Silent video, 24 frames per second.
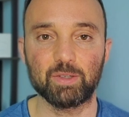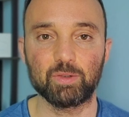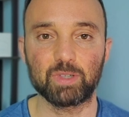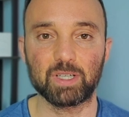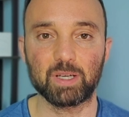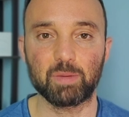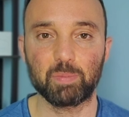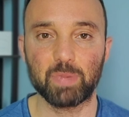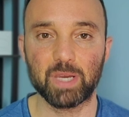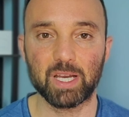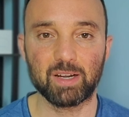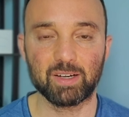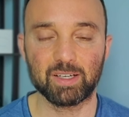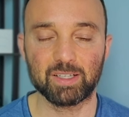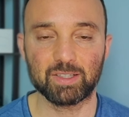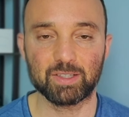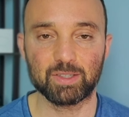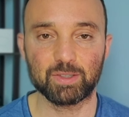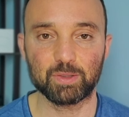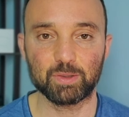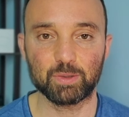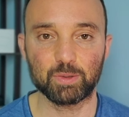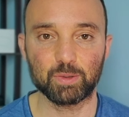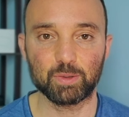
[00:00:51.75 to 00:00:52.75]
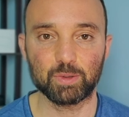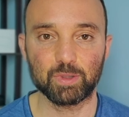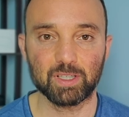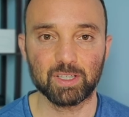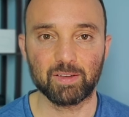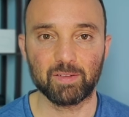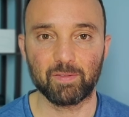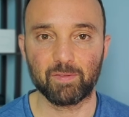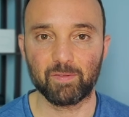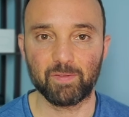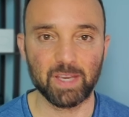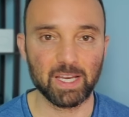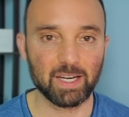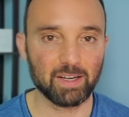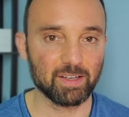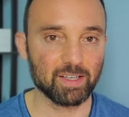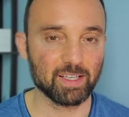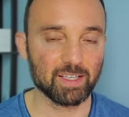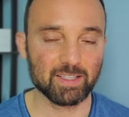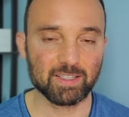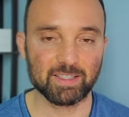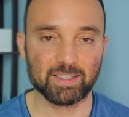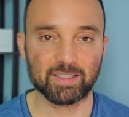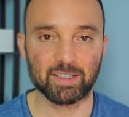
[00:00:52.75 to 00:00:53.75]
compare it to
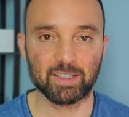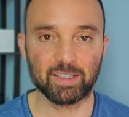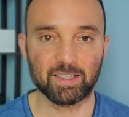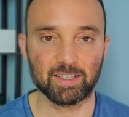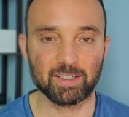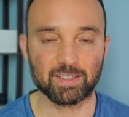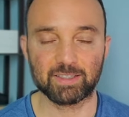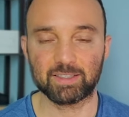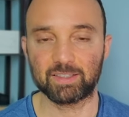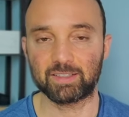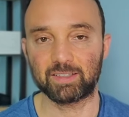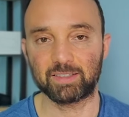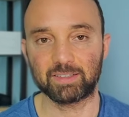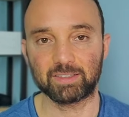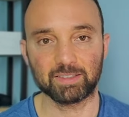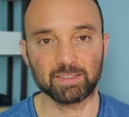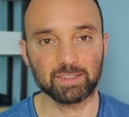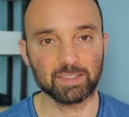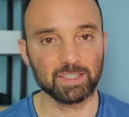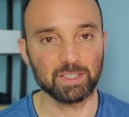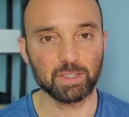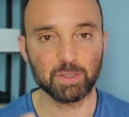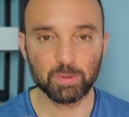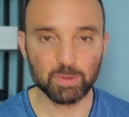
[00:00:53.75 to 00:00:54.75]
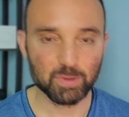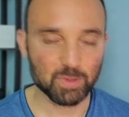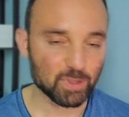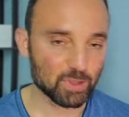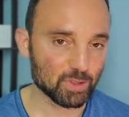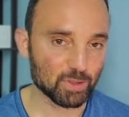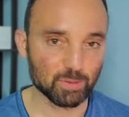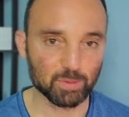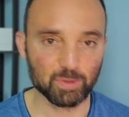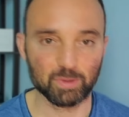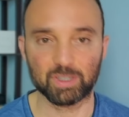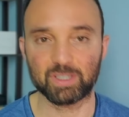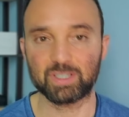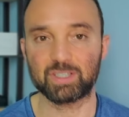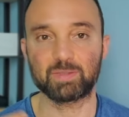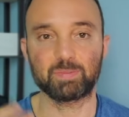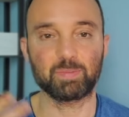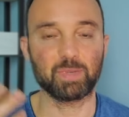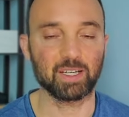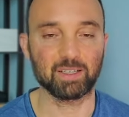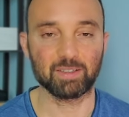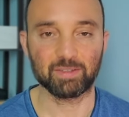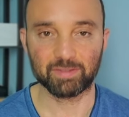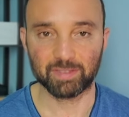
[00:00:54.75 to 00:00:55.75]
various songs on YouTube or
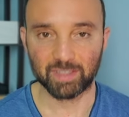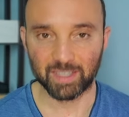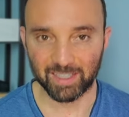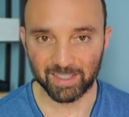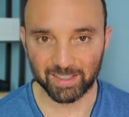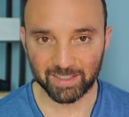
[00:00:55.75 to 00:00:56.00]
Spotify.